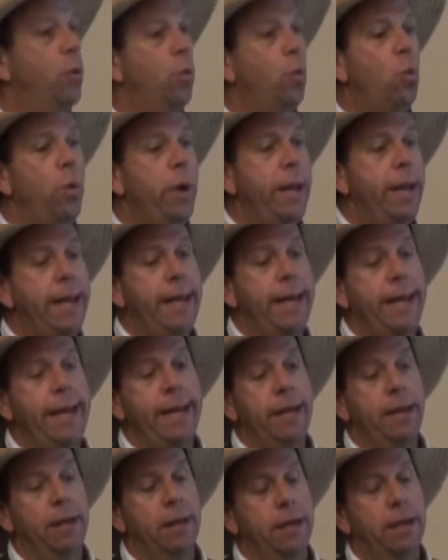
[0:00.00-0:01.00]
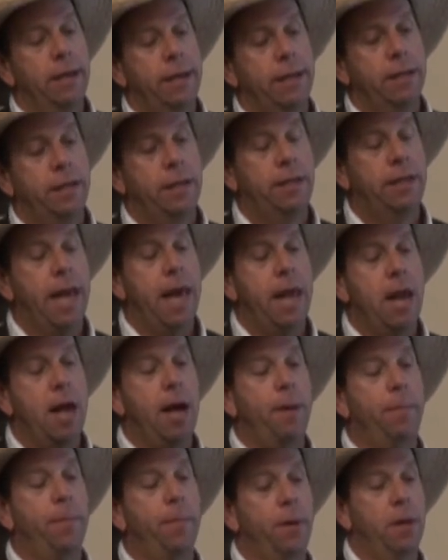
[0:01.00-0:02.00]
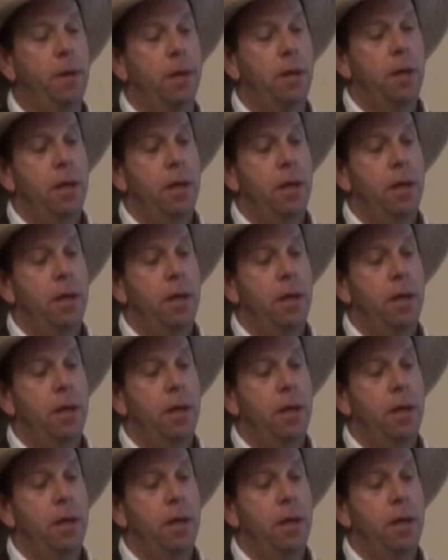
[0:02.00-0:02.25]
We set up